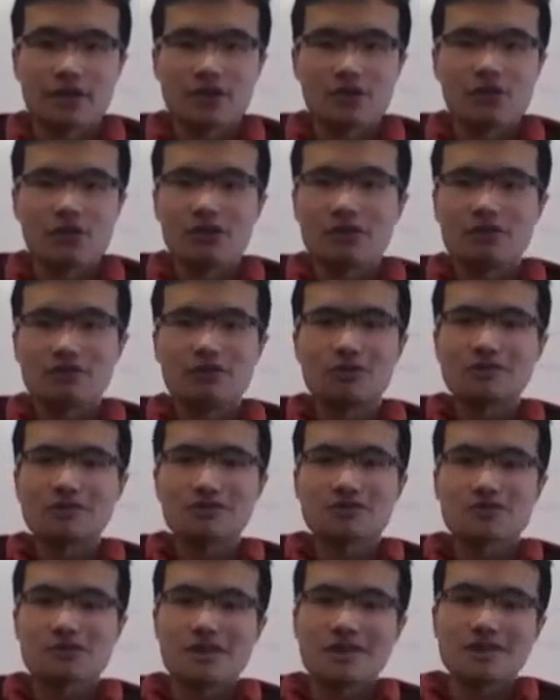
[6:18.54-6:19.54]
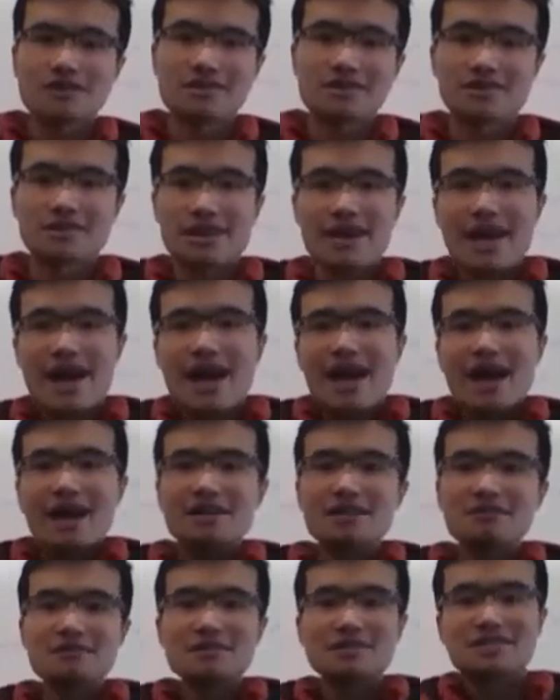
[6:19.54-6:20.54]
Whoa, looks great!
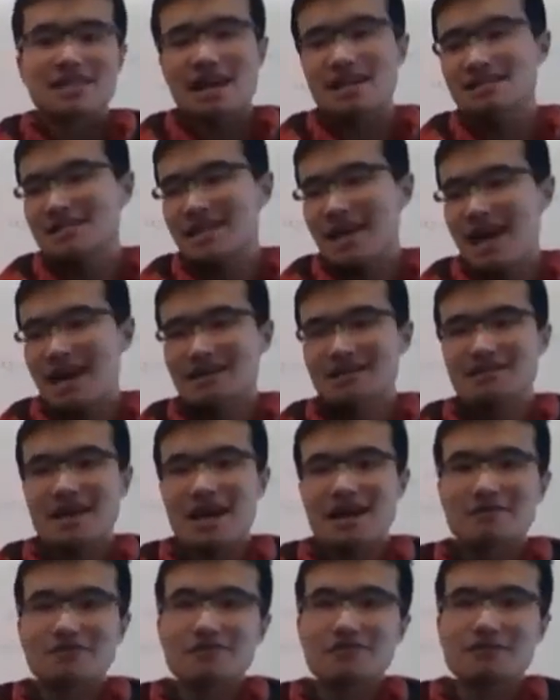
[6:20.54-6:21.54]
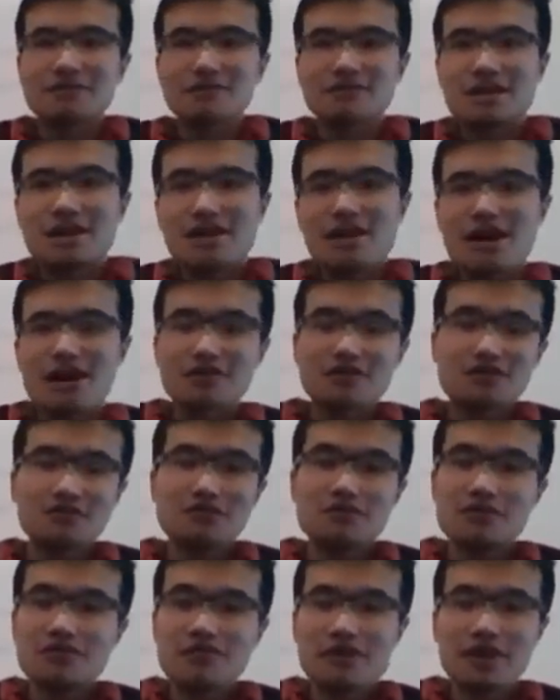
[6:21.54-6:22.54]
And besides that, there are two
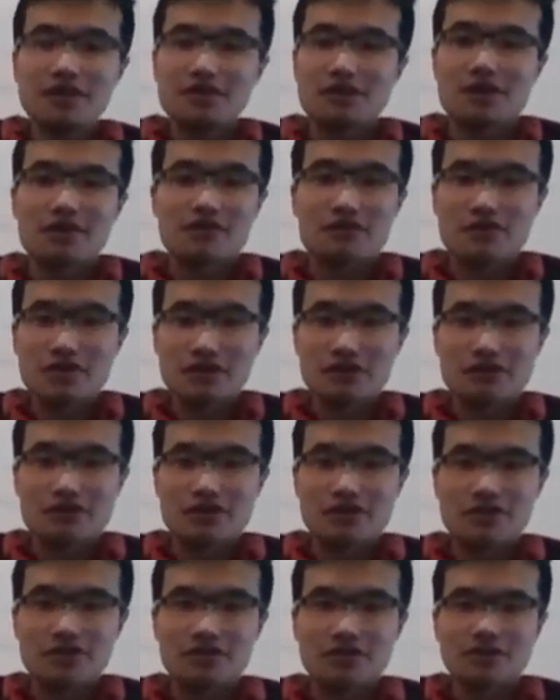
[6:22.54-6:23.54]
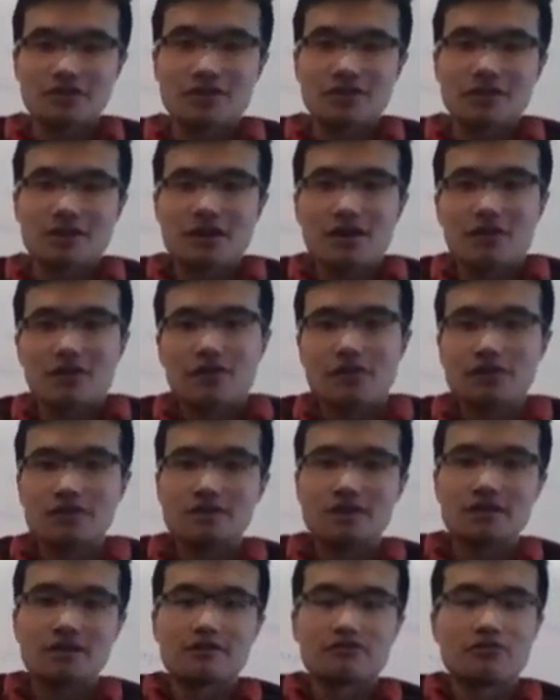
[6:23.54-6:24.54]
different configurations for
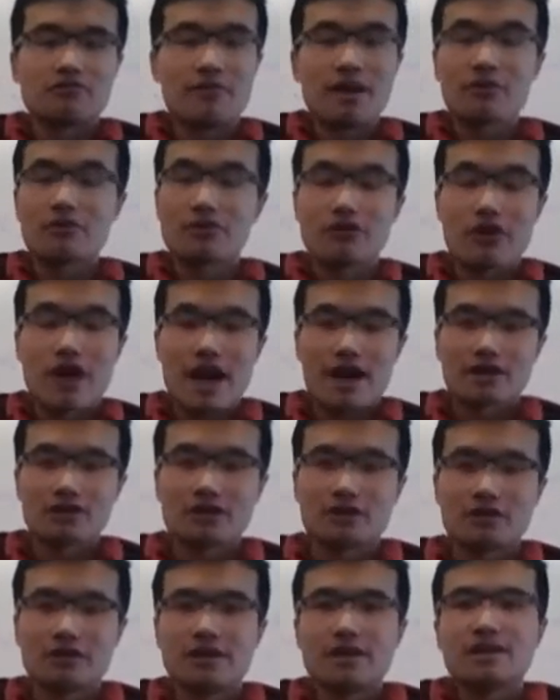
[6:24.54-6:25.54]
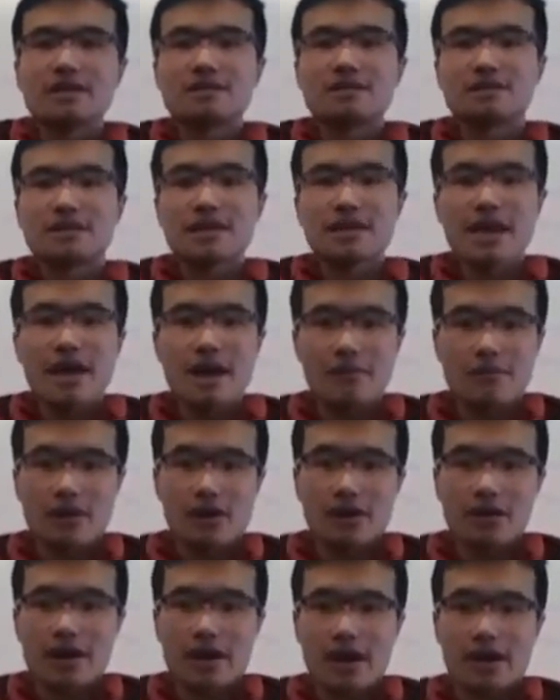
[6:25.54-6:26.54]
the membrane reactor,
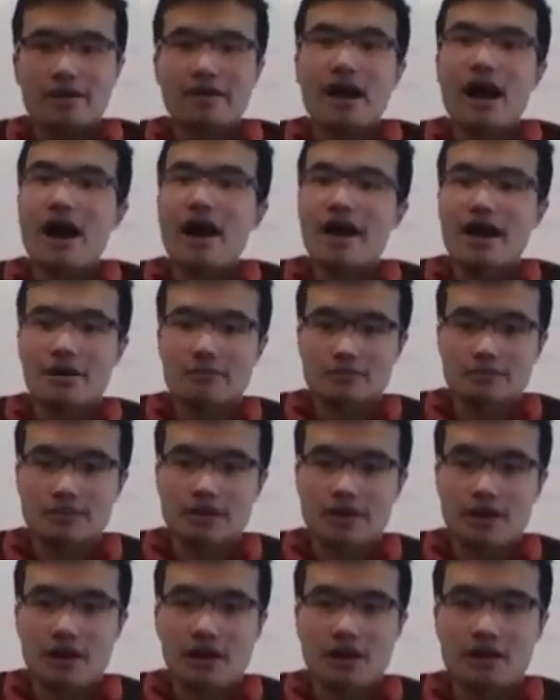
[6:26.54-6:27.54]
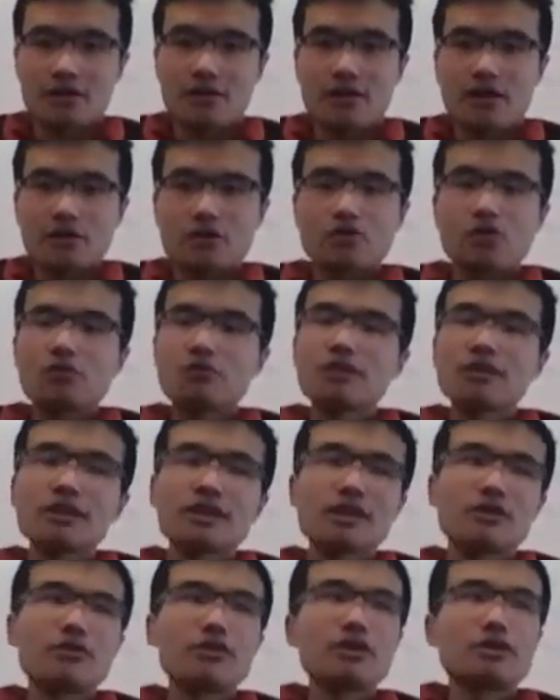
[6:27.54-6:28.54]
CMR and IMCR.
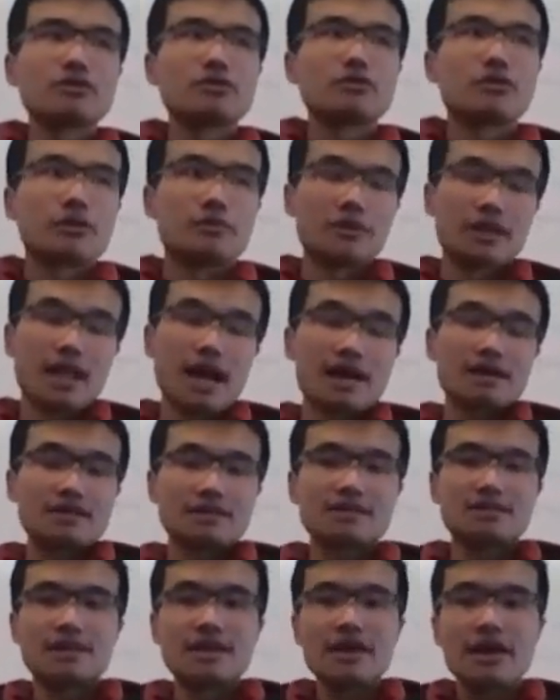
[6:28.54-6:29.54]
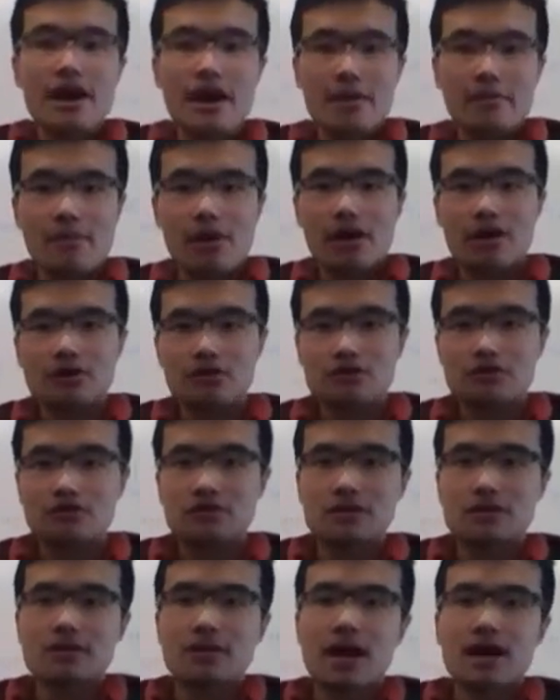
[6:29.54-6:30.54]
Normally, we apply the CMR to
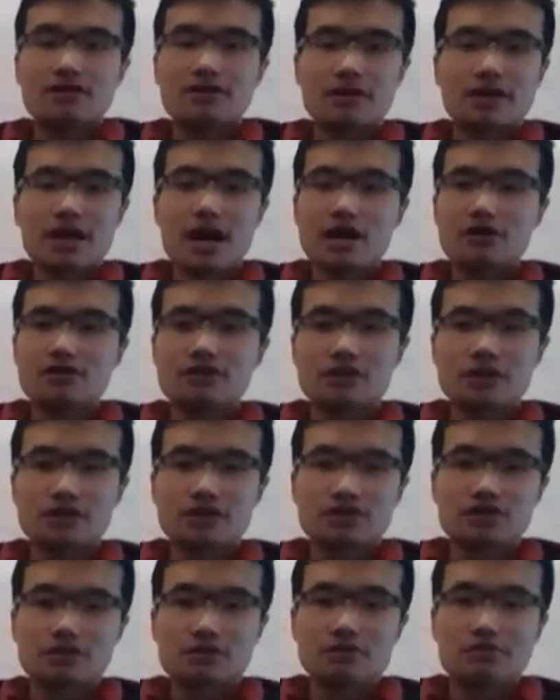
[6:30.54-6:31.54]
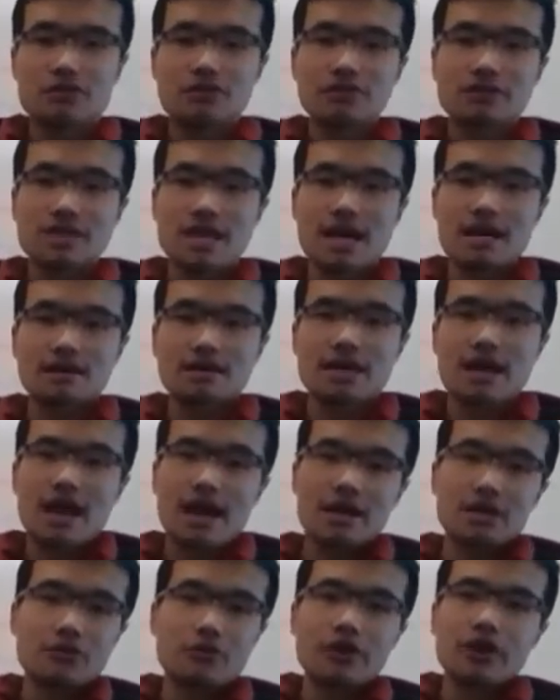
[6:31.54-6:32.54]
the dehydrogenation process,
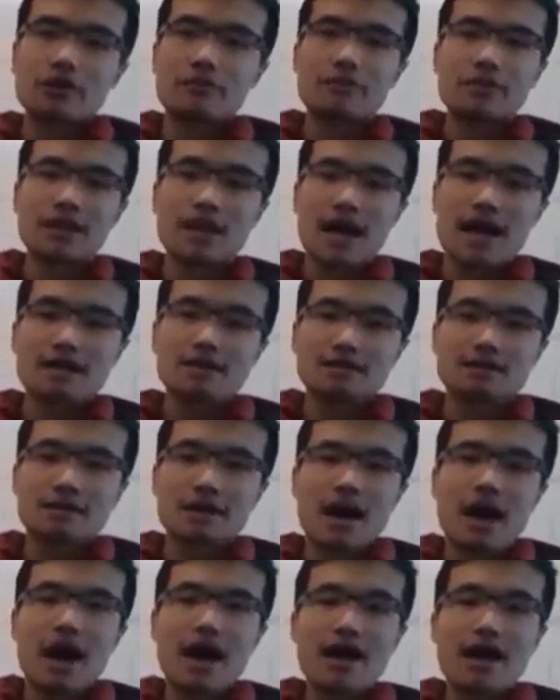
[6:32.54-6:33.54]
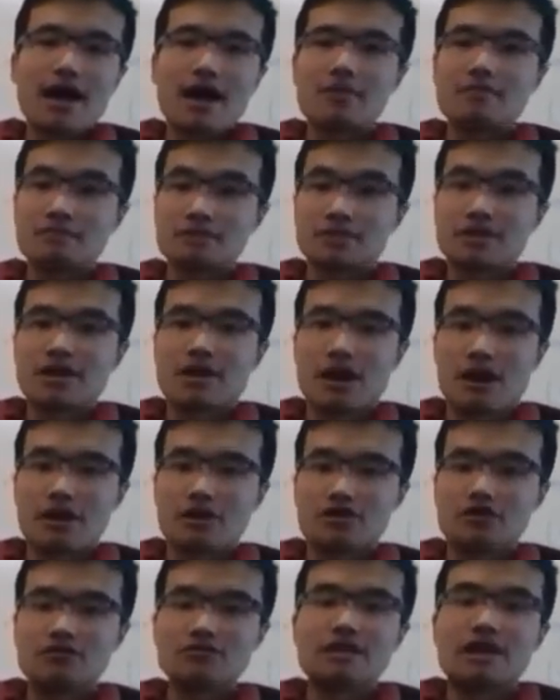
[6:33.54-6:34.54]
and we apply the IMCR
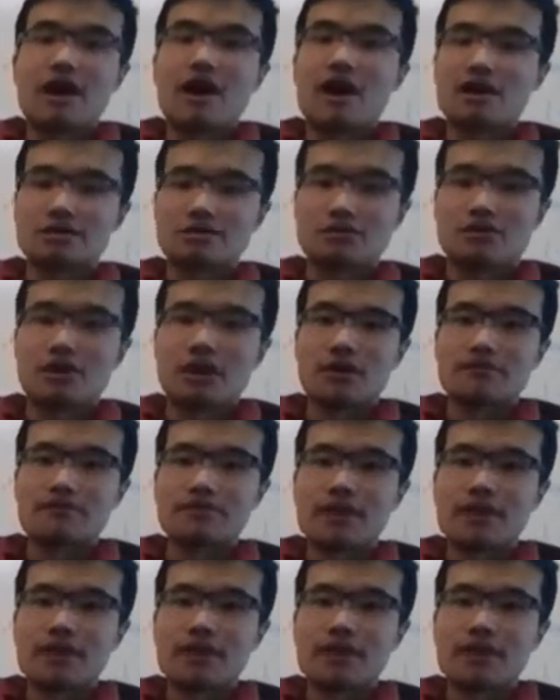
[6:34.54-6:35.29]
to the other one.